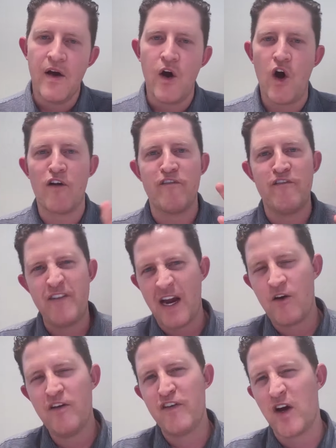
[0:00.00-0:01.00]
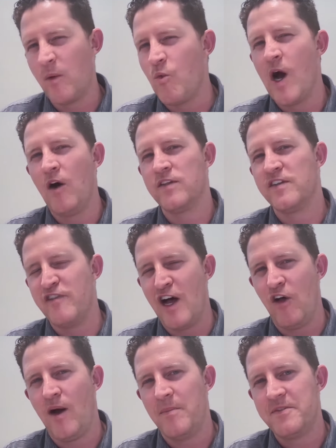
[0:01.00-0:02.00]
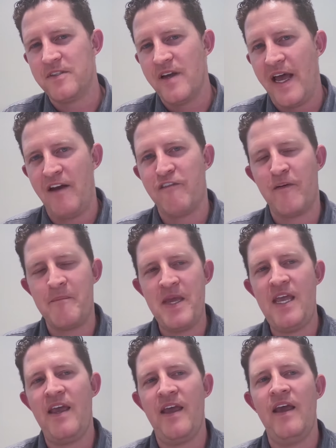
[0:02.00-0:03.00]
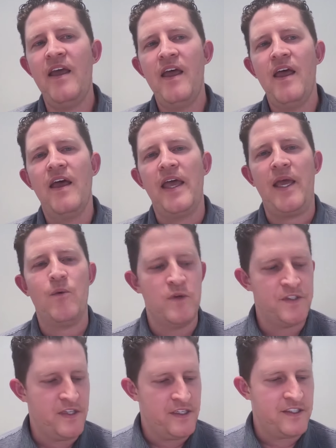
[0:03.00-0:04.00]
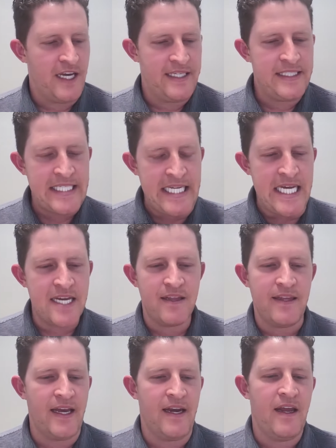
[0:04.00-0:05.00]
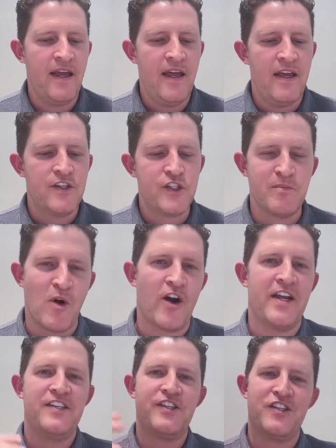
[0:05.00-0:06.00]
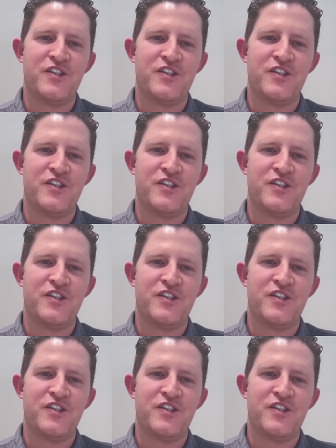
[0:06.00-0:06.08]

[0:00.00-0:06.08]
are very, very well developed. And for me, it was this idea that smart is as